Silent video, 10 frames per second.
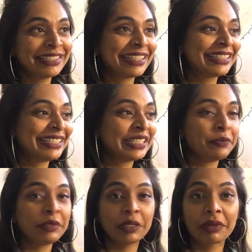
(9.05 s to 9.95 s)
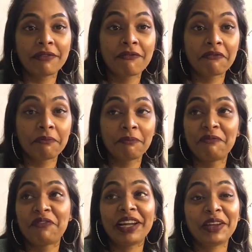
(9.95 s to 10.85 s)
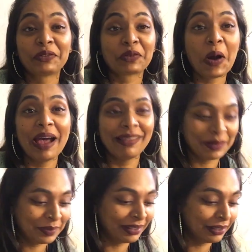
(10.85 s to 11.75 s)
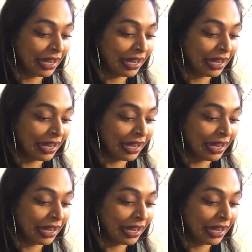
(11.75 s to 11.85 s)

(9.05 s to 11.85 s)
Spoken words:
get to see me in my fucking raw element.